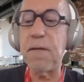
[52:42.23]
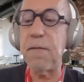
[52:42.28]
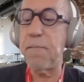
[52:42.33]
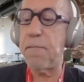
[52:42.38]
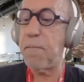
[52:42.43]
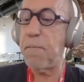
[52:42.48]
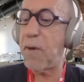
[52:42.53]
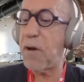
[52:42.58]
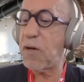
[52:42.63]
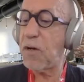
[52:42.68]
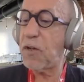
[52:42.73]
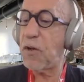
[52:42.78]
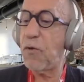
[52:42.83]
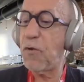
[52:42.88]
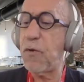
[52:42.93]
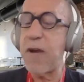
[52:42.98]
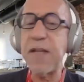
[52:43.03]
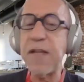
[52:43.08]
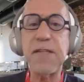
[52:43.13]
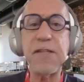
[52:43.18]

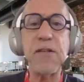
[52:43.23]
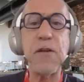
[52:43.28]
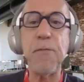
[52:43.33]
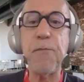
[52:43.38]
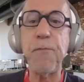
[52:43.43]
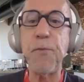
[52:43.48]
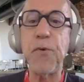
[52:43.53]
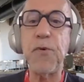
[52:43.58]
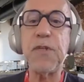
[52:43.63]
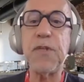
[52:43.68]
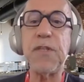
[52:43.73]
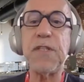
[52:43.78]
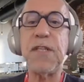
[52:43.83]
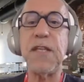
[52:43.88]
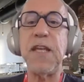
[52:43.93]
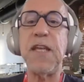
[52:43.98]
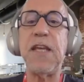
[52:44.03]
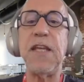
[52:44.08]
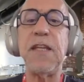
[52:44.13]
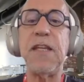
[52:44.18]
Marco, at some point
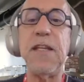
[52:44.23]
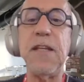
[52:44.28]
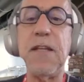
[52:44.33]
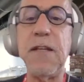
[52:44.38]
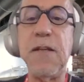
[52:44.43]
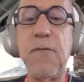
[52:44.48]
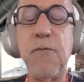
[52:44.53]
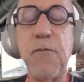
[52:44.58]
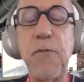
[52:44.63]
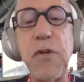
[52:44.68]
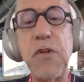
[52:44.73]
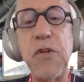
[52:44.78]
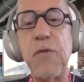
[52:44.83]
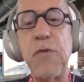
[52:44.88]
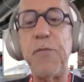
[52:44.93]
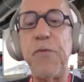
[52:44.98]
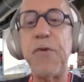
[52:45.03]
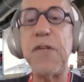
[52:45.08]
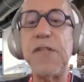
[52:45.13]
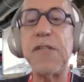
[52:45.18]
in
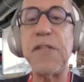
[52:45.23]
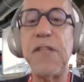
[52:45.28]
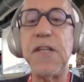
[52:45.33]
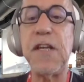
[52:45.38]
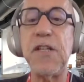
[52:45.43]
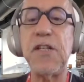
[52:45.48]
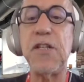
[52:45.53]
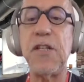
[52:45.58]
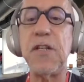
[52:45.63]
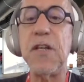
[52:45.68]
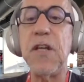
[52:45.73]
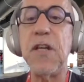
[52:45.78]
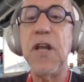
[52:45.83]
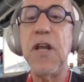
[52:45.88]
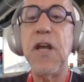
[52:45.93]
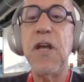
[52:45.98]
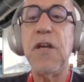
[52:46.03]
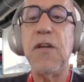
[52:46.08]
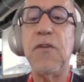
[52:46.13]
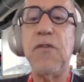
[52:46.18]
your presentation,
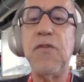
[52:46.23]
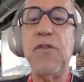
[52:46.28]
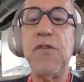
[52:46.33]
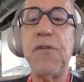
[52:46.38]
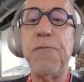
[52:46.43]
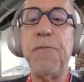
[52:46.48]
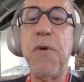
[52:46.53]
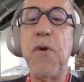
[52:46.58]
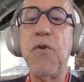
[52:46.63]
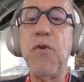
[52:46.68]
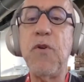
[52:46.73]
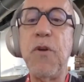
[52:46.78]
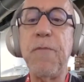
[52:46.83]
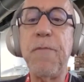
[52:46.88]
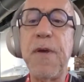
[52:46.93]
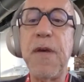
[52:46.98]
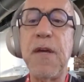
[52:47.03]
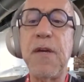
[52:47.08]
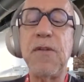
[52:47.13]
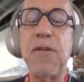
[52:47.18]
you spoke
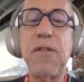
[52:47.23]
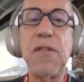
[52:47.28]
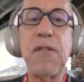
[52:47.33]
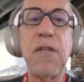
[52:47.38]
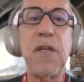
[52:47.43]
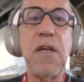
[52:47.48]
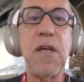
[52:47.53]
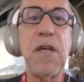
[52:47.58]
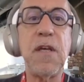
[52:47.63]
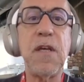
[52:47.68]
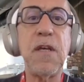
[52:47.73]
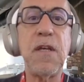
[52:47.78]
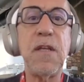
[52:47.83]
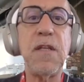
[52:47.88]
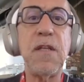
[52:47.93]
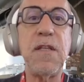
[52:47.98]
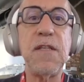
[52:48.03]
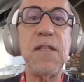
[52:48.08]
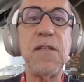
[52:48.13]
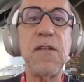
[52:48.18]
about
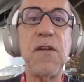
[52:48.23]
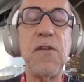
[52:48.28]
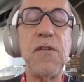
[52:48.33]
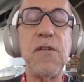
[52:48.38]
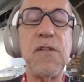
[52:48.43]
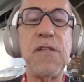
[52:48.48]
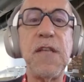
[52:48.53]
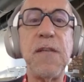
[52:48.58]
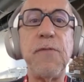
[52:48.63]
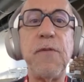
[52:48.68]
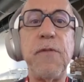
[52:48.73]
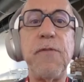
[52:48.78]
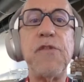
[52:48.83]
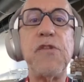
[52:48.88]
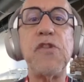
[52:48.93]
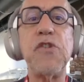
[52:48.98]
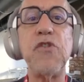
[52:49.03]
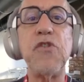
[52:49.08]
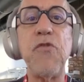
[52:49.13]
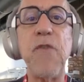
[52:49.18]
this concept of
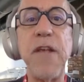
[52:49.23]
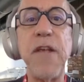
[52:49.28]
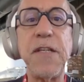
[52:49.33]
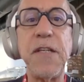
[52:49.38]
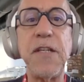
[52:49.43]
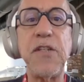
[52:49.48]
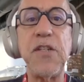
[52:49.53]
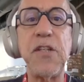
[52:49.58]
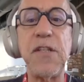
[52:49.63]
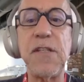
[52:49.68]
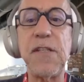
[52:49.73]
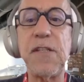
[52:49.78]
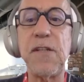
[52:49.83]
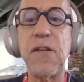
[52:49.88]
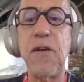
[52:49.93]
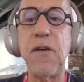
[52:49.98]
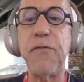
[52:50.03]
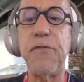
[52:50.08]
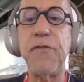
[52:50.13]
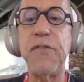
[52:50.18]
strategies
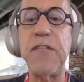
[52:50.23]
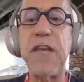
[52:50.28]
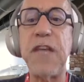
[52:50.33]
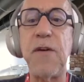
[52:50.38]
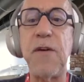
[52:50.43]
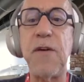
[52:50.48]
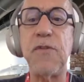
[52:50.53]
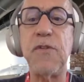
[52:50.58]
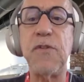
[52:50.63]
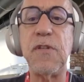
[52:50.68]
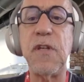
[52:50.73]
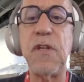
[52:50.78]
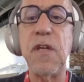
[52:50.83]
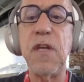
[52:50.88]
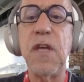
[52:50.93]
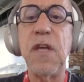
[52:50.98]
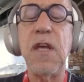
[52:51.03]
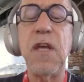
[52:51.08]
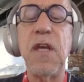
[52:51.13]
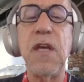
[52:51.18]
of doubt.
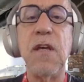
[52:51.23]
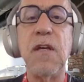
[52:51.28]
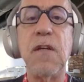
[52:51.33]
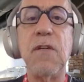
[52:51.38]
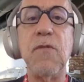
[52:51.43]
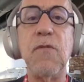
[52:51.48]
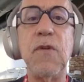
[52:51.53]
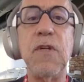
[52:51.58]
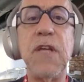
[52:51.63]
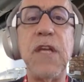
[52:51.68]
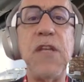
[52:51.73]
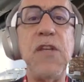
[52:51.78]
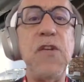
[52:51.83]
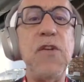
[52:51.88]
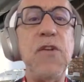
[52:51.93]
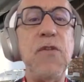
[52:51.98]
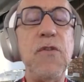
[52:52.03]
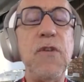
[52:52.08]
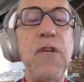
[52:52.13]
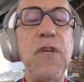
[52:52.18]
Can
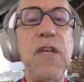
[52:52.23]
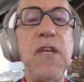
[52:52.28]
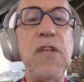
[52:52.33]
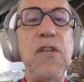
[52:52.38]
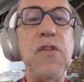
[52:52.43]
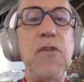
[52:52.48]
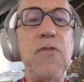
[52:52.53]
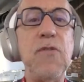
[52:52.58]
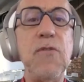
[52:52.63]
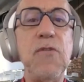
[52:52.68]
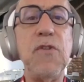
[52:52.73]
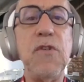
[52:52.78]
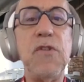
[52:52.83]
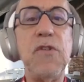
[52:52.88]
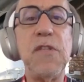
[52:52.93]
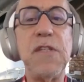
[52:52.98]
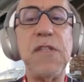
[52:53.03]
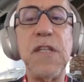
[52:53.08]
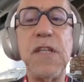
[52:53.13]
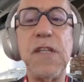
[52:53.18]
you
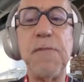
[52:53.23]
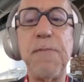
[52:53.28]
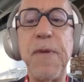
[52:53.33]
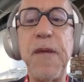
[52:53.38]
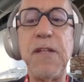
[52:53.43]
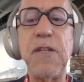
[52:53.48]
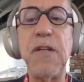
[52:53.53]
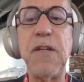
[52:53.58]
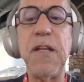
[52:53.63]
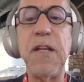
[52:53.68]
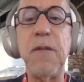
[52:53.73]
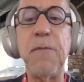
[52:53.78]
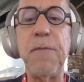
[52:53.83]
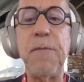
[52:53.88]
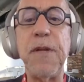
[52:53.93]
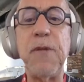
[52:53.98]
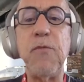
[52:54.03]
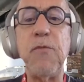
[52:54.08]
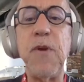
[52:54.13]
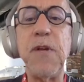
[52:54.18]
just expand a little
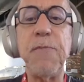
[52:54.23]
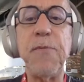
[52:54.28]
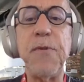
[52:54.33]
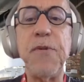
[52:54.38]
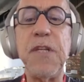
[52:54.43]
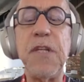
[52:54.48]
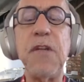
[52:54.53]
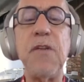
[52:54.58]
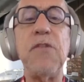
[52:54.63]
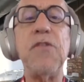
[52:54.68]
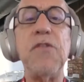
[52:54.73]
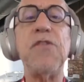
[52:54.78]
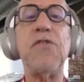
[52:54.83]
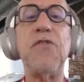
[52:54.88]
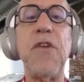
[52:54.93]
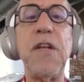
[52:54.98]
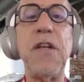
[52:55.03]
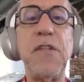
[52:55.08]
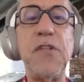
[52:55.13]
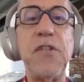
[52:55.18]
bit? What particular
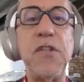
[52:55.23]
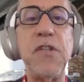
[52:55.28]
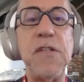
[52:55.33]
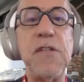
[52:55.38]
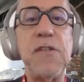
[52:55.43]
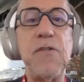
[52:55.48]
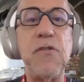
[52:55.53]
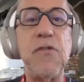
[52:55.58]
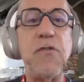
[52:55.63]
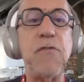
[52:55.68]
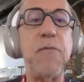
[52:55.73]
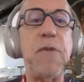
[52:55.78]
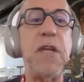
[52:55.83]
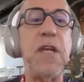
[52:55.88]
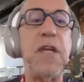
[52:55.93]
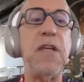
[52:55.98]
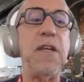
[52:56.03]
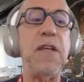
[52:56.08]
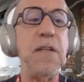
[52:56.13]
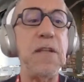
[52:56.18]
strategies do you mean?